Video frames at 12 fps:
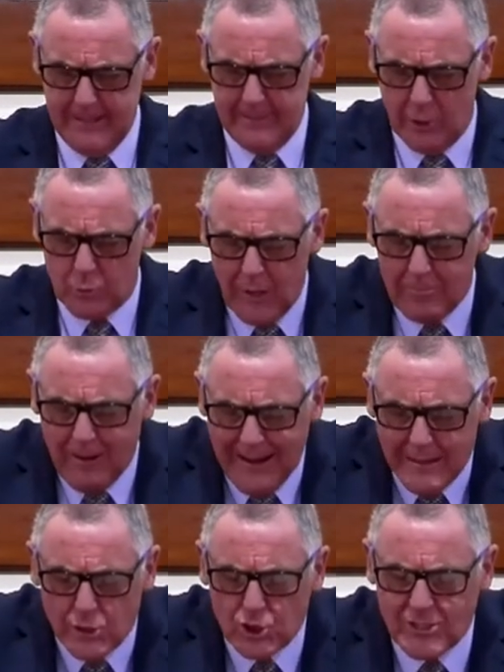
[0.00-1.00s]
that we
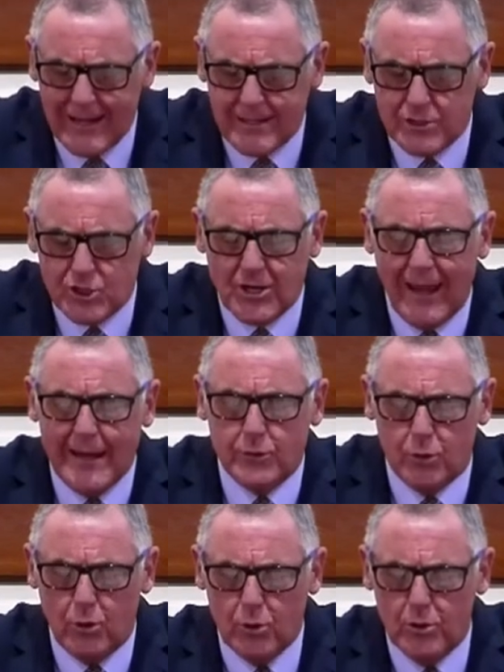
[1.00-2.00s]
might set aside
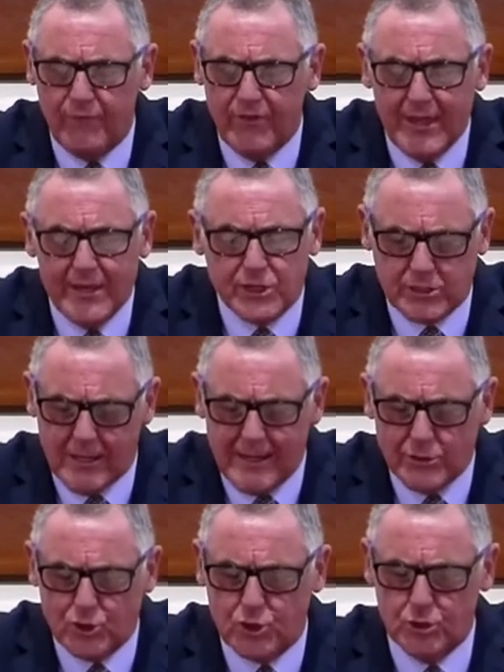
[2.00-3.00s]
all of these
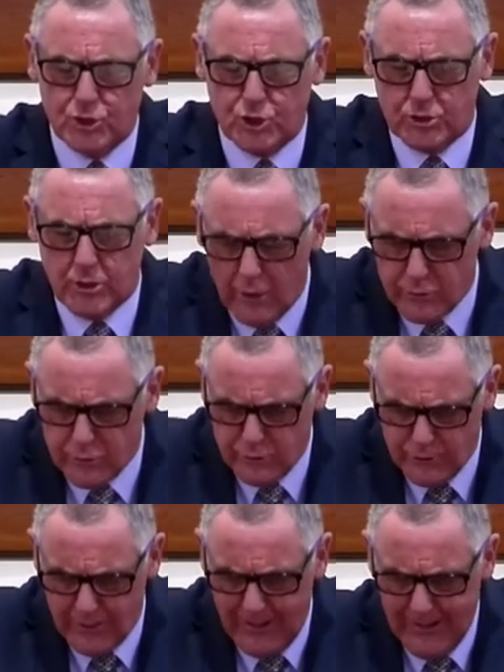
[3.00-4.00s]
things just now,
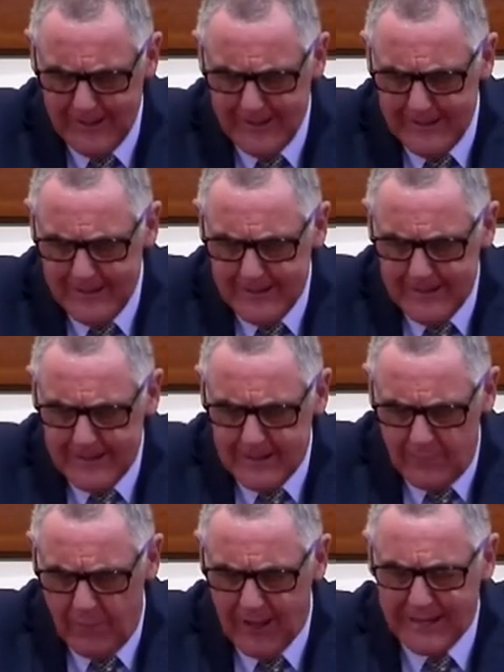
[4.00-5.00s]

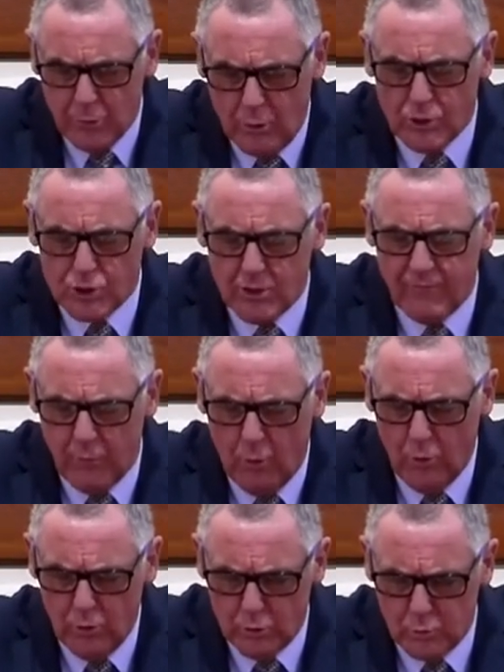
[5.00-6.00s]
and like those of
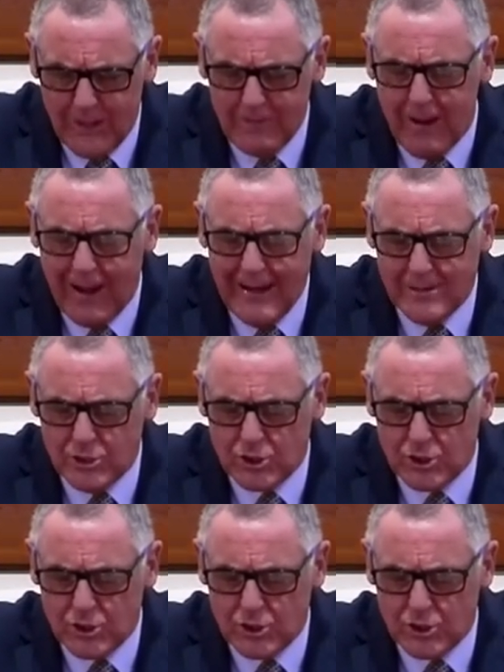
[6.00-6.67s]
old we might